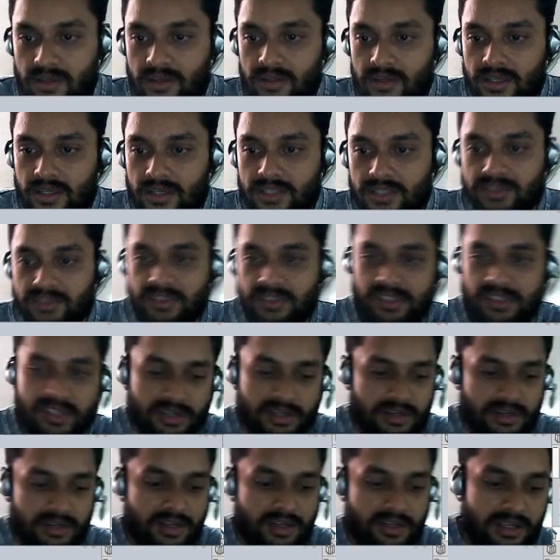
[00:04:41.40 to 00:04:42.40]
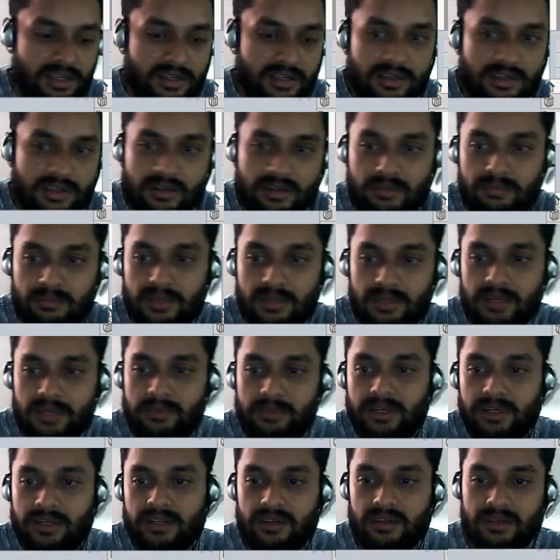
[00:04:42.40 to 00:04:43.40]
let's say 30
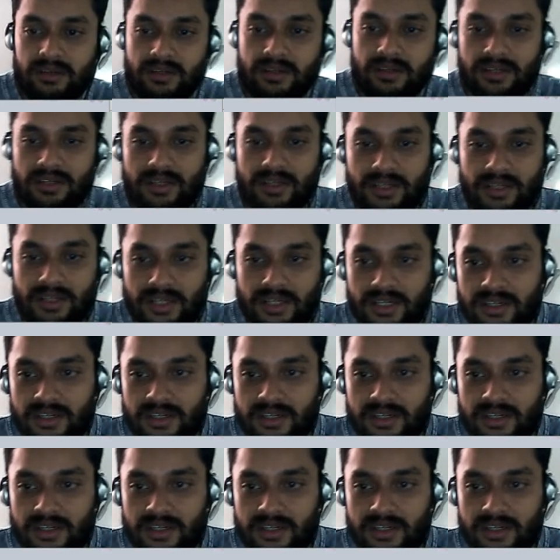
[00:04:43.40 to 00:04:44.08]
millimeter, correct,